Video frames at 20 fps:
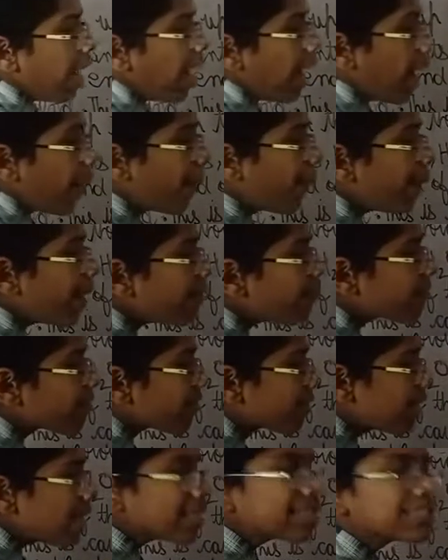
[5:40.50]

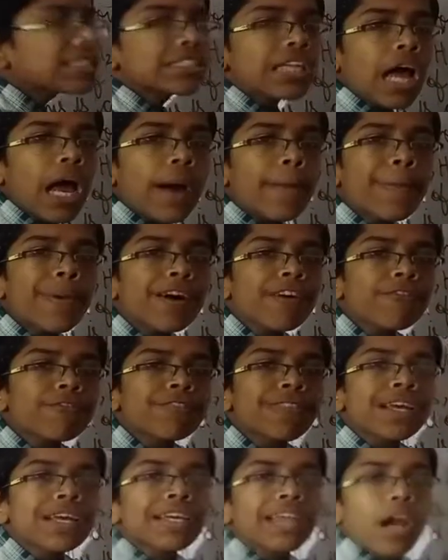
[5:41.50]
above, just
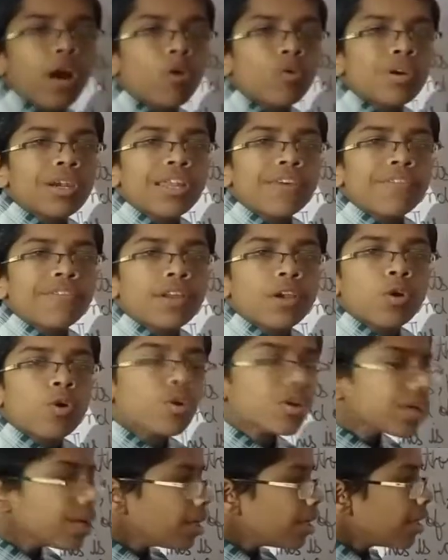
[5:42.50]
above the ground level,
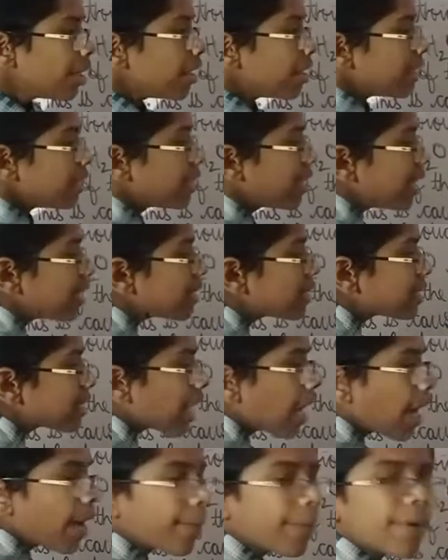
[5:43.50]
okay, just
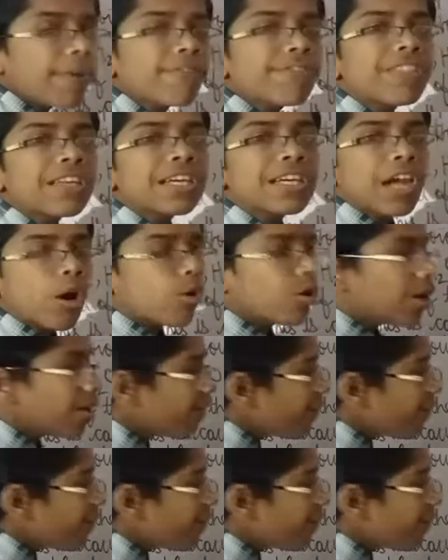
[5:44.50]
above the ground